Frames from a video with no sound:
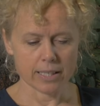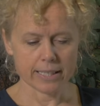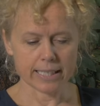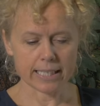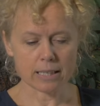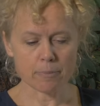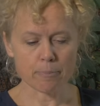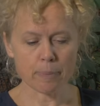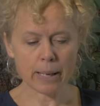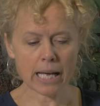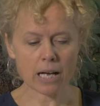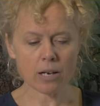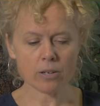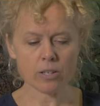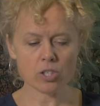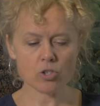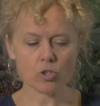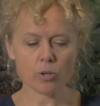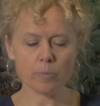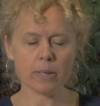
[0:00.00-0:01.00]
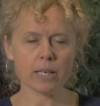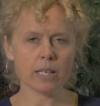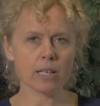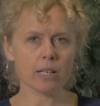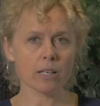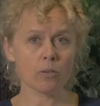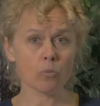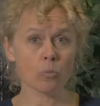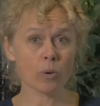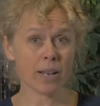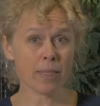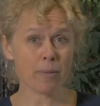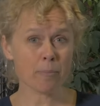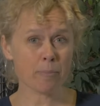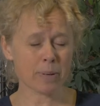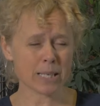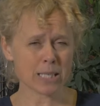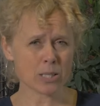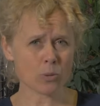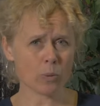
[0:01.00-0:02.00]
Get the power distributor. One of the
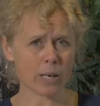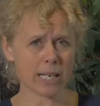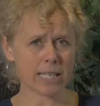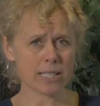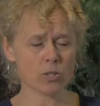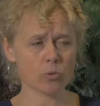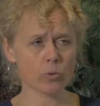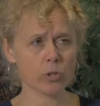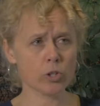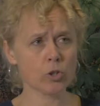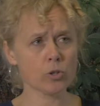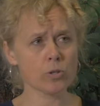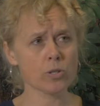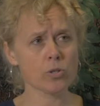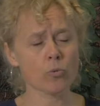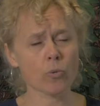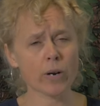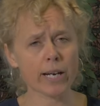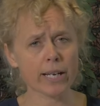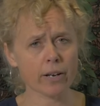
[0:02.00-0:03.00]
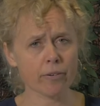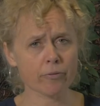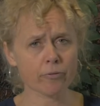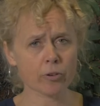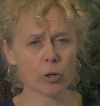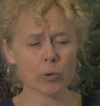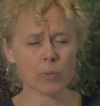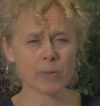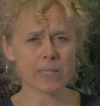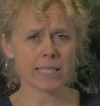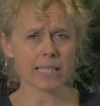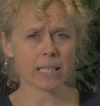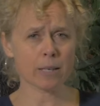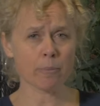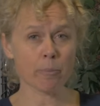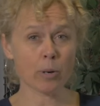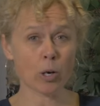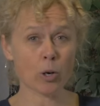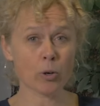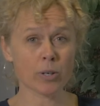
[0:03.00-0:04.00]
best ways to reduce the radio frequency
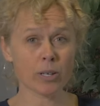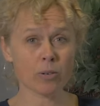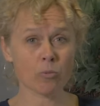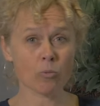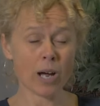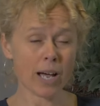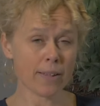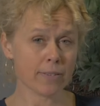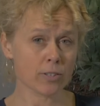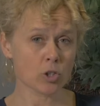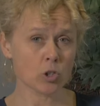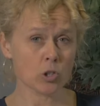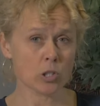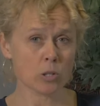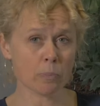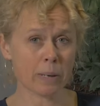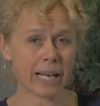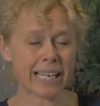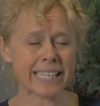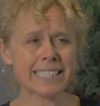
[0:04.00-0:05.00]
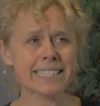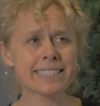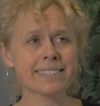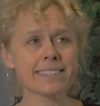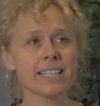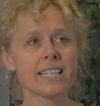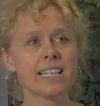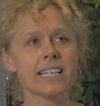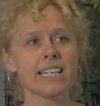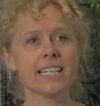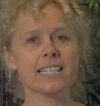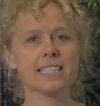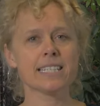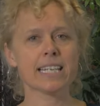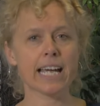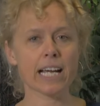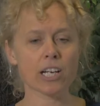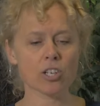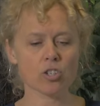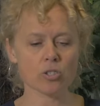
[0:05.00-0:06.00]
component rather than use paints is
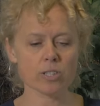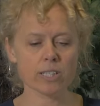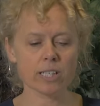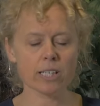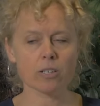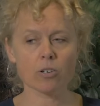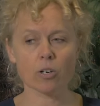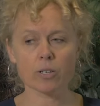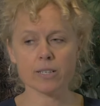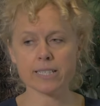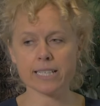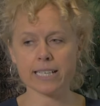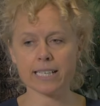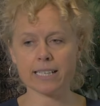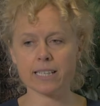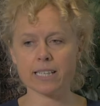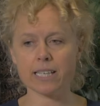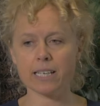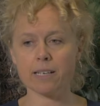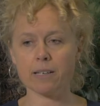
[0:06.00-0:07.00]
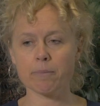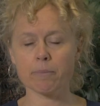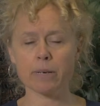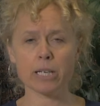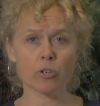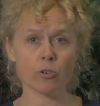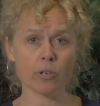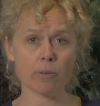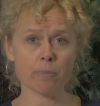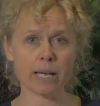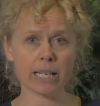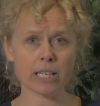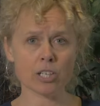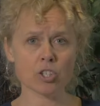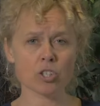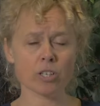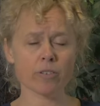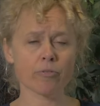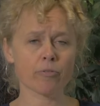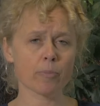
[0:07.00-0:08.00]
to actually contact the metering
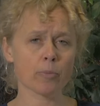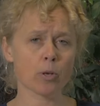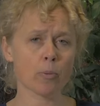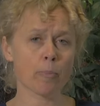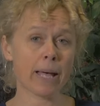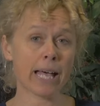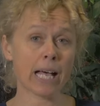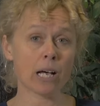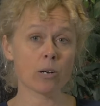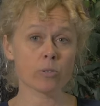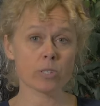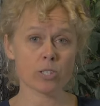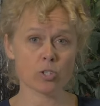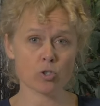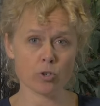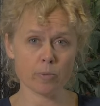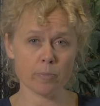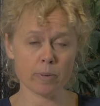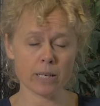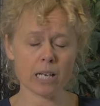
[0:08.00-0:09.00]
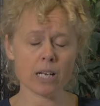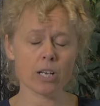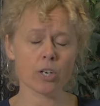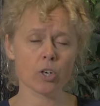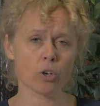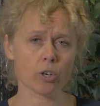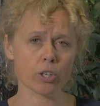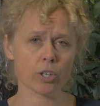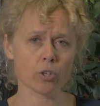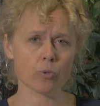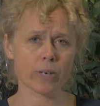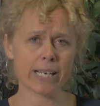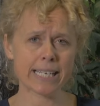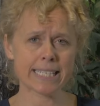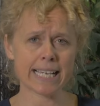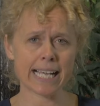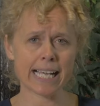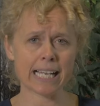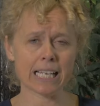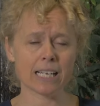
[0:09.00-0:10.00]
manager from your power distributor, not your
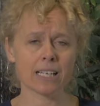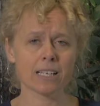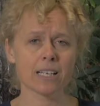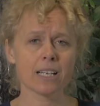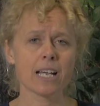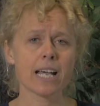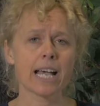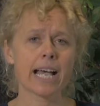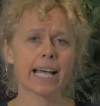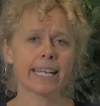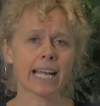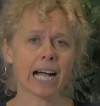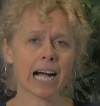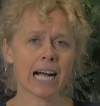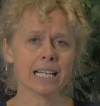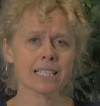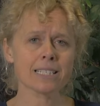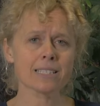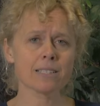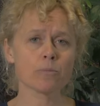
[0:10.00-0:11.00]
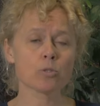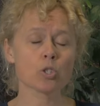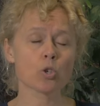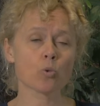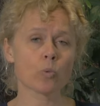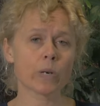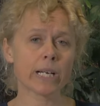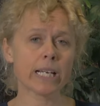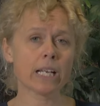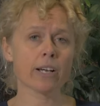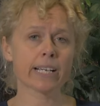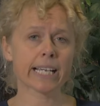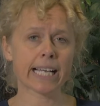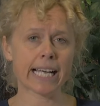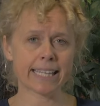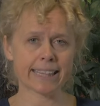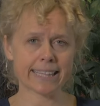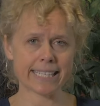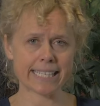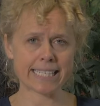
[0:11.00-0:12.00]
retailer, and ask them to
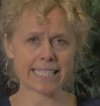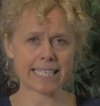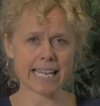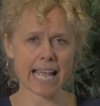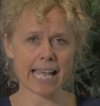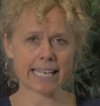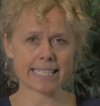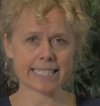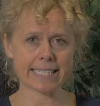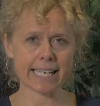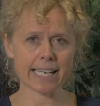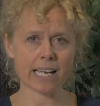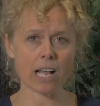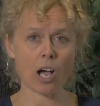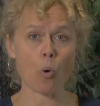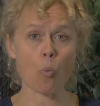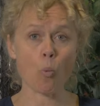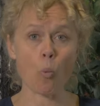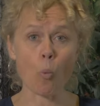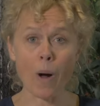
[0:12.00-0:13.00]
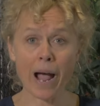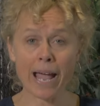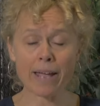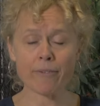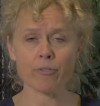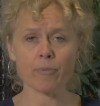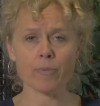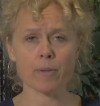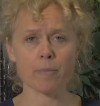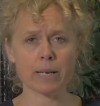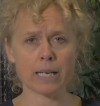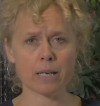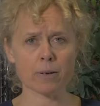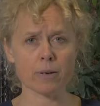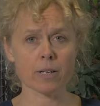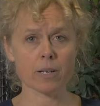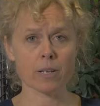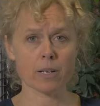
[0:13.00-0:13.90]
relocate the antenna away from the meter.